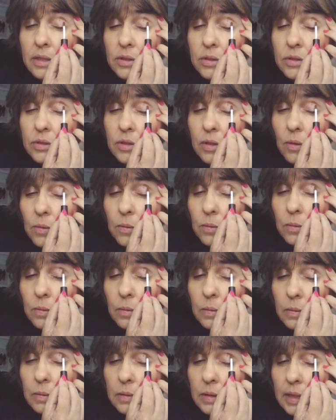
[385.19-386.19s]
So
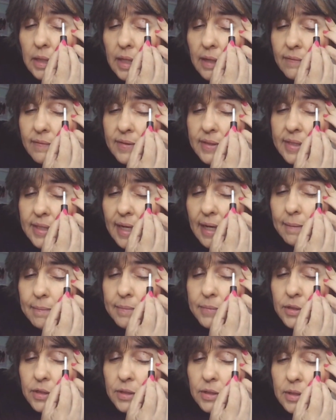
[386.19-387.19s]
to give
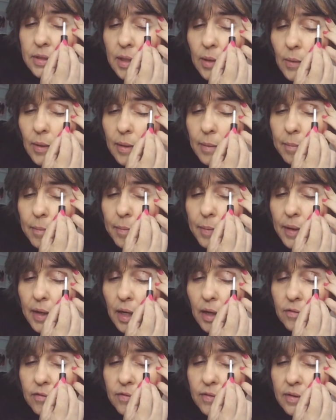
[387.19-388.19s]
depth, just go
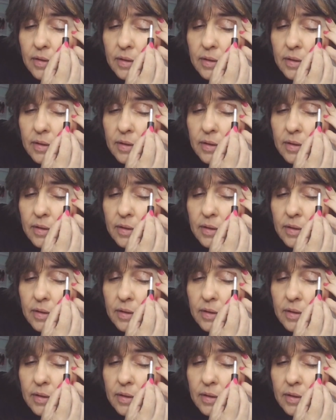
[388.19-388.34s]
above